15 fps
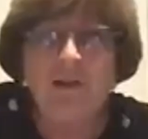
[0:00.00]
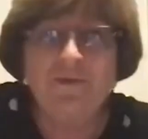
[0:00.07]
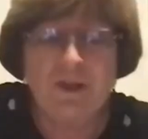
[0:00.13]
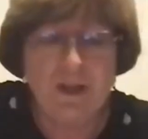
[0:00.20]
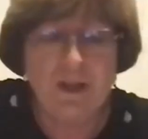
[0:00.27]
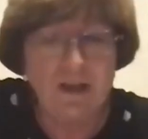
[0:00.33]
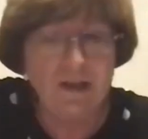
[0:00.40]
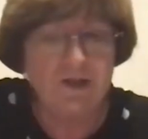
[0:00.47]
it for
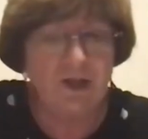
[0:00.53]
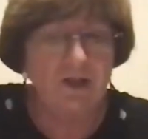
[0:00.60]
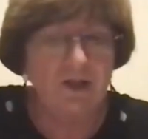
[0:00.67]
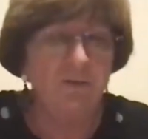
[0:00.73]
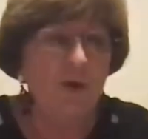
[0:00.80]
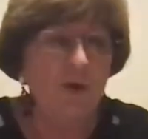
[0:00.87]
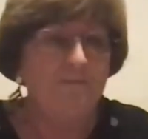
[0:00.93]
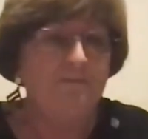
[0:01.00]
the kids on the
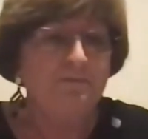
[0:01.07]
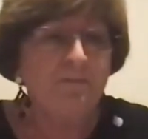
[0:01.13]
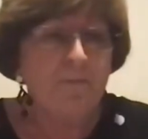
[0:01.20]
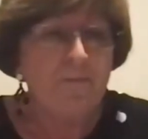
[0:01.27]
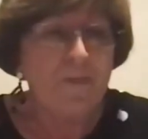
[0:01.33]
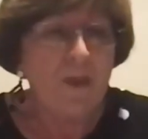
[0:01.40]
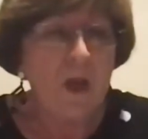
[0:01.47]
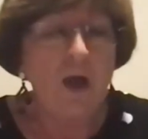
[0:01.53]
board.
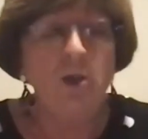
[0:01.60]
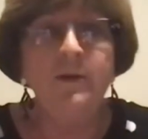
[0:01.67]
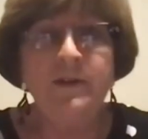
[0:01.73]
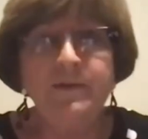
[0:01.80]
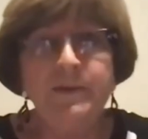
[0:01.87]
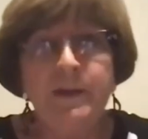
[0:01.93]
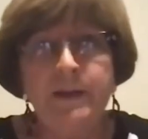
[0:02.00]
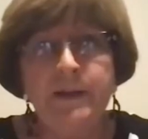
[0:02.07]
Although
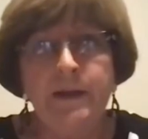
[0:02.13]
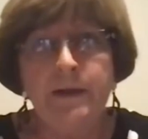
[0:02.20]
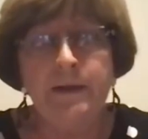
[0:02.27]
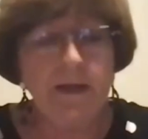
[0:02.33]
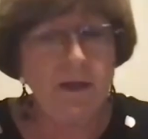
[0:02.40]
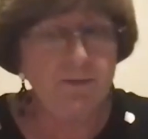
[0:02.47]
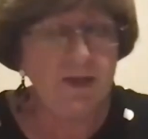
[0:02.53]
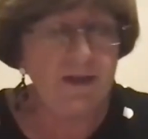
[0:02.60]
even then they don't,
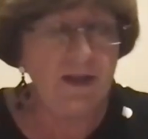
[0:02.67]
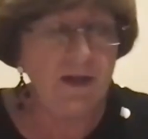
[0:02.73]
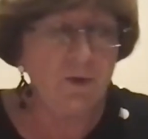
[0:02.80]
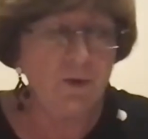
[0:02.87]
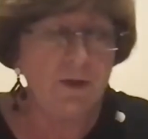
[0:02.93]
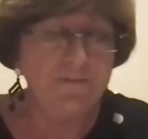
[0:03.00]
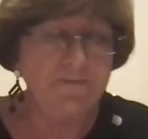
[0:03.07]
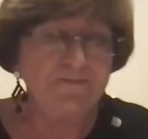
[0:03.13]
can't read that
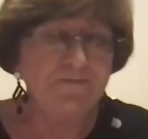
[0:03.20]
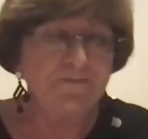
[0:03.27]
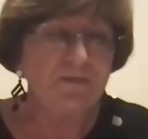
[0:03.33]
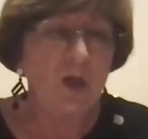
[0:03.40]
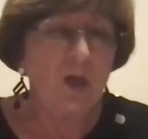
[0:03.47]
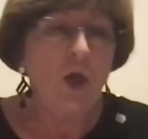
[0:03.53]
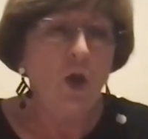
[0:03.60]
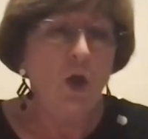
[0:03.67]
word.
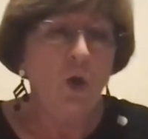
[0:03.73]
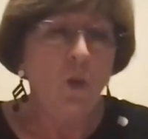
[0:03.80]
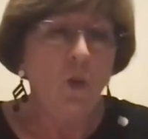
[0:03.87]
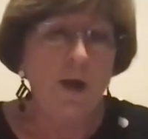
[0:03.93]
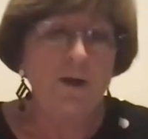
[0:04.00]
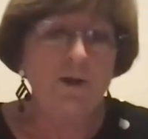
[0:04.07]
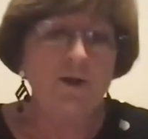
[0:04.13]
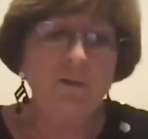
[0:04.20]

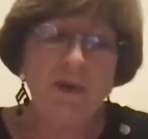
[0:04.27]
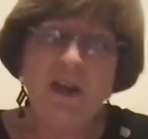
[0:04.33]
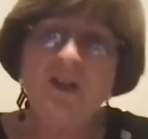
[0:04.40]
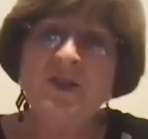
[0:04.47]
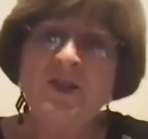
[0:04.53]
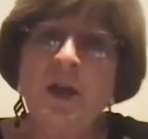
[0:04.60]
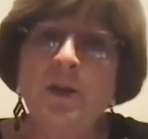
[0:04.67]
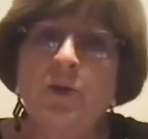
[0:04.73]
What are the
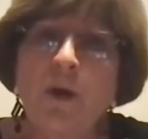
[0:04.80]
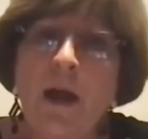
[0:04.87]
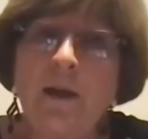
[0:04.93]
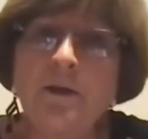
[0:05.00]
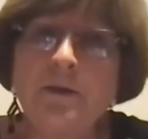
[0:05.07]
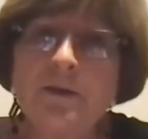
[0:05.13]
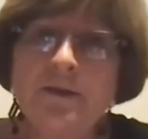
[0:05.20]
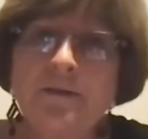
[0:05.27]
biggest
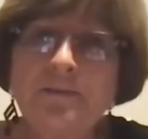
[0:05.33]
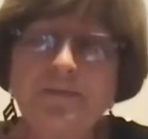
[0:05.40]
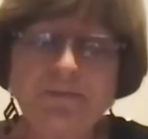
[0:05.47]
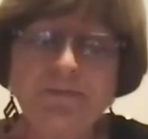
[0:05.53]
nutcrackers?